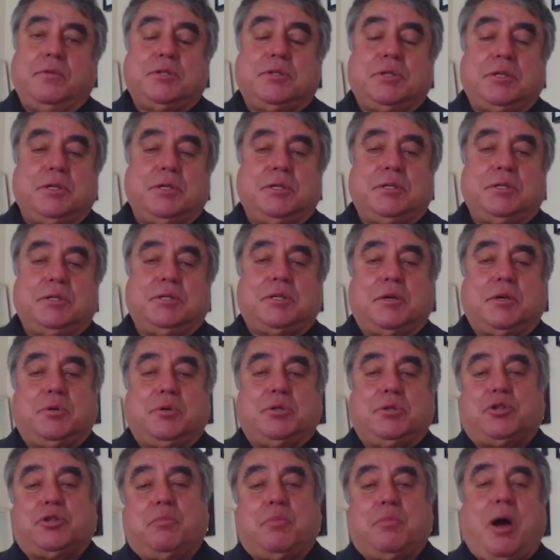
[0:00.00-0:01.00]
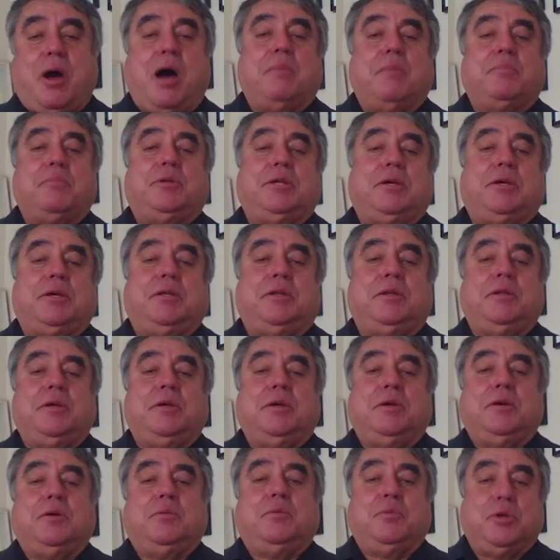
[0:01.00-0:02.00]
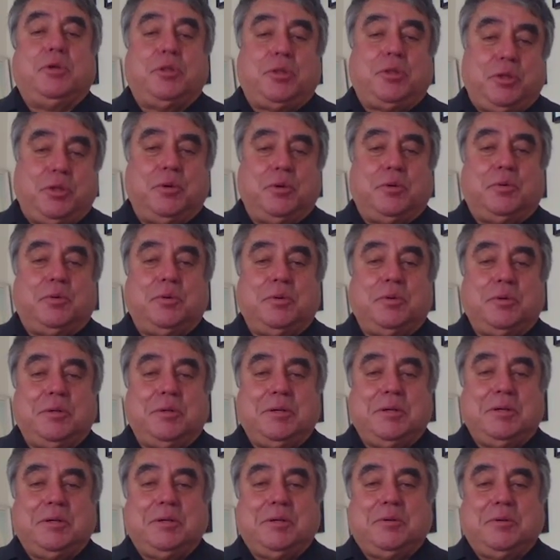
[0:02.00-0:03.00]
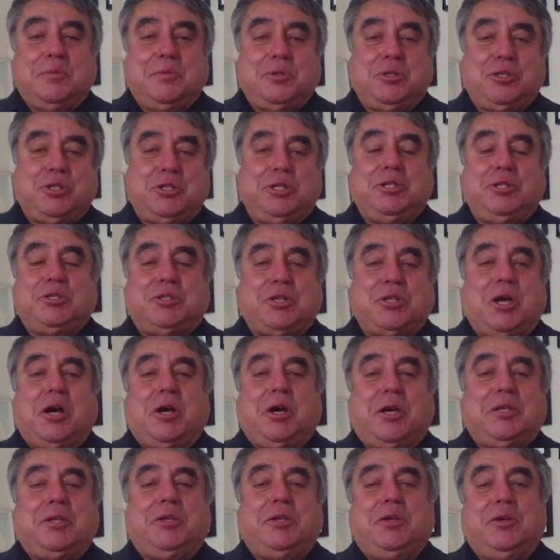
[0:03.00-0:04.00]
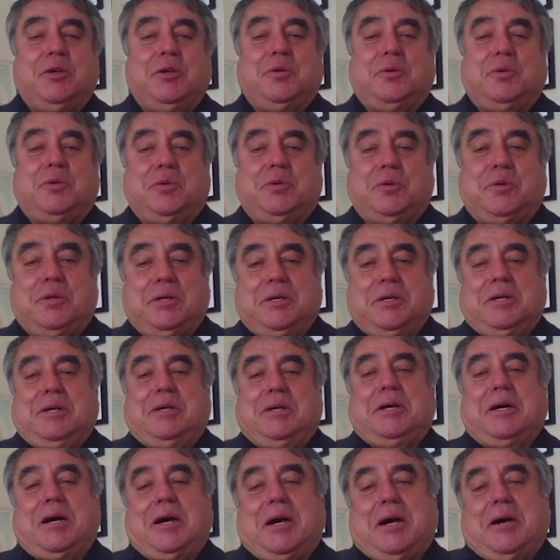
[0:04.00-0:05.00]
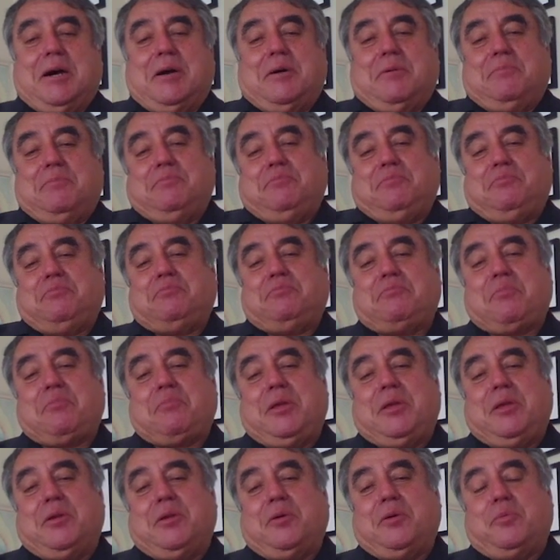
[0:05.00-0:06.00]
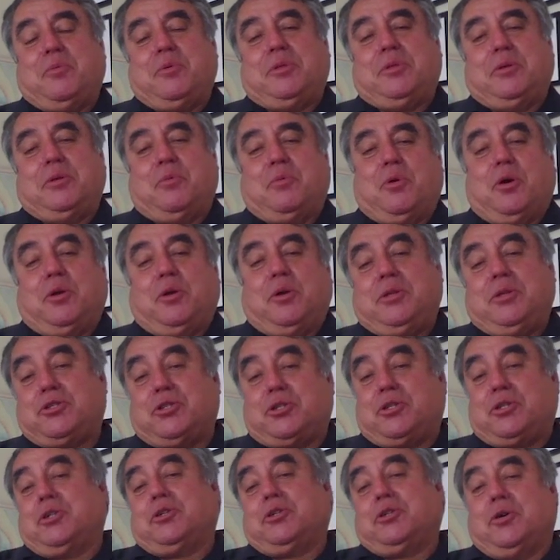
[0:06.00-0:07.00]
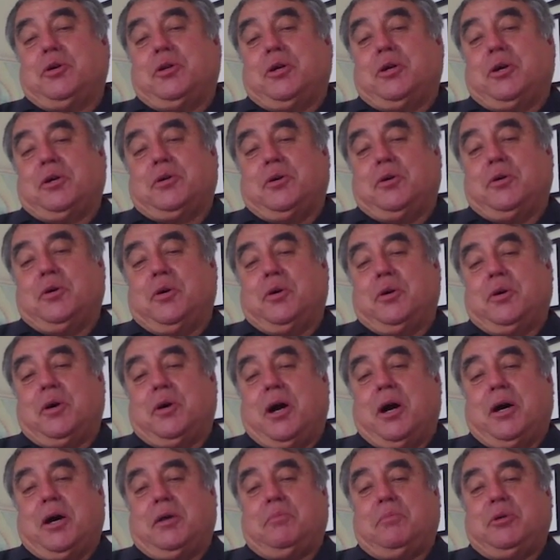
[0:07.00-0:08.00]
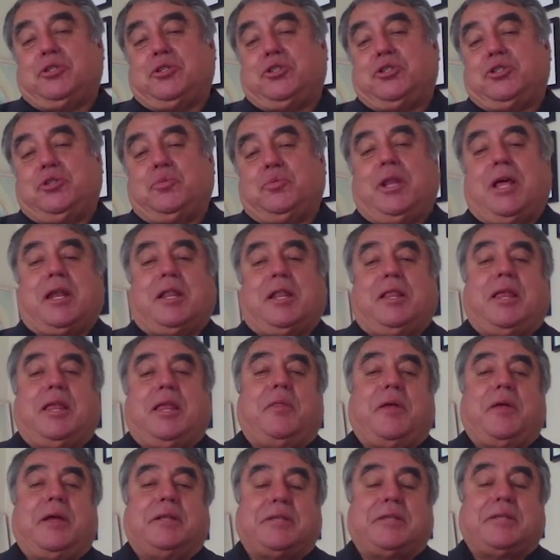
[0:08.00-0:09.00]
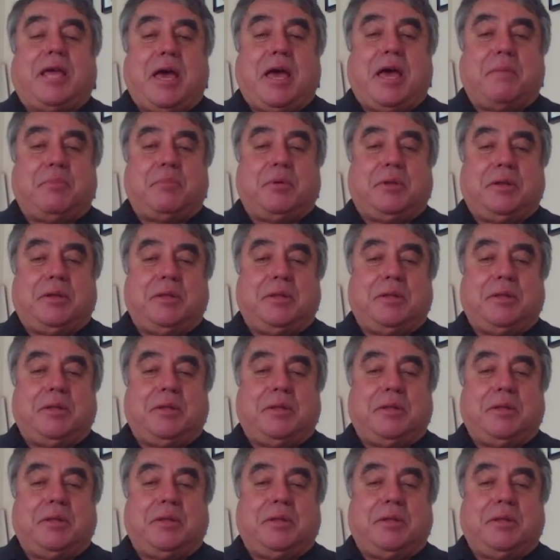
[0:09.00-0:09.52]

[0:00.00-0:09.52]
is what your mom did with you. When she saw in you, the road that you could go on, but she would not allow that to happen